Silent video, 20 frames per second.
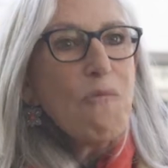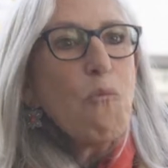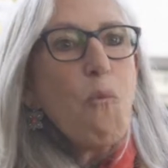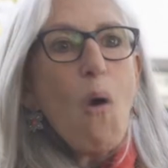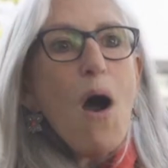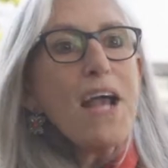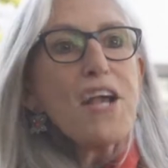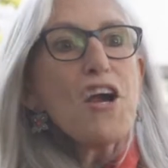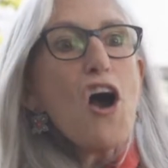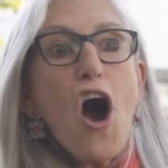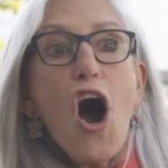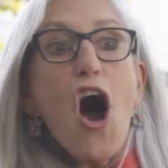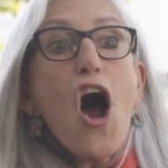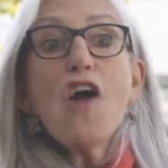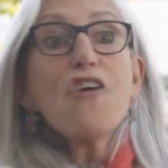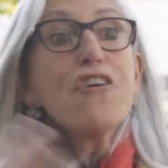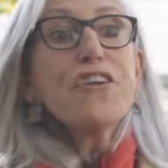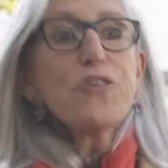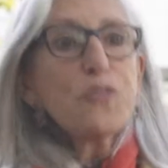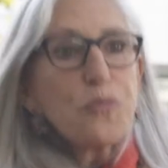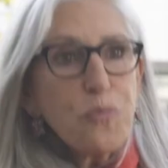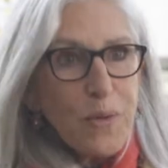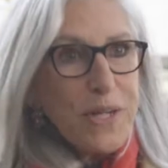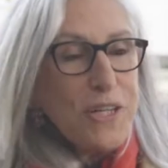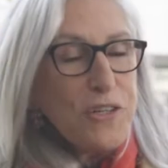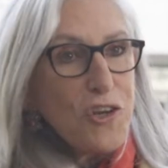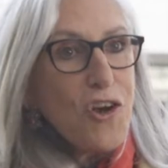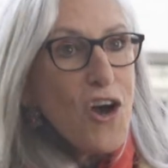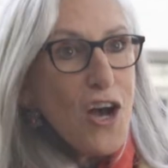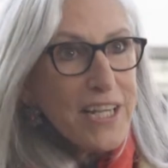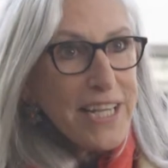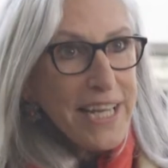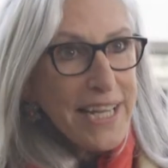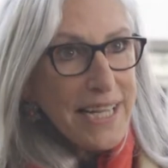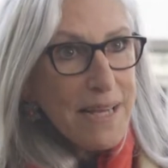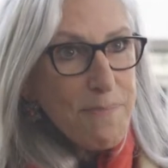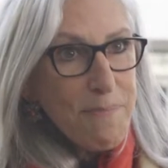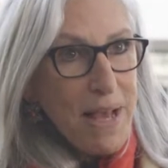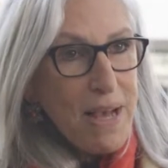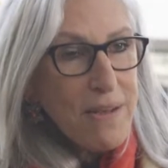why aren't we
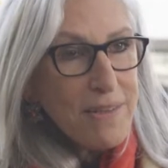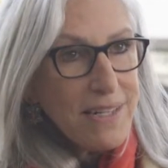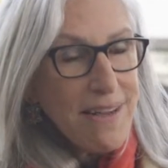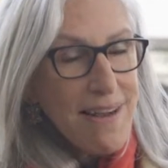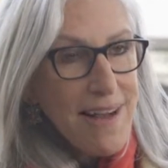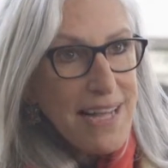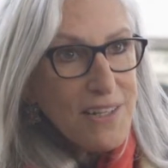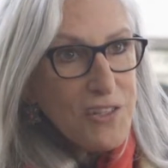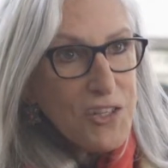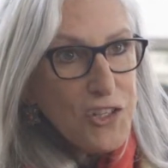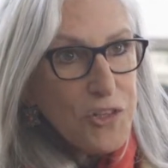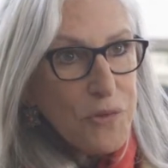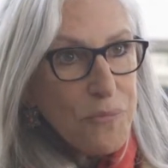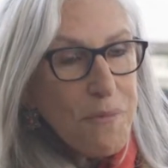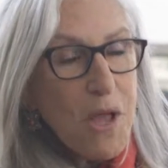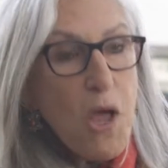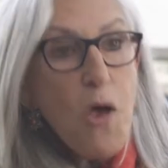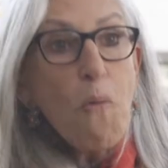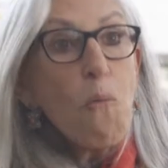talking about costume?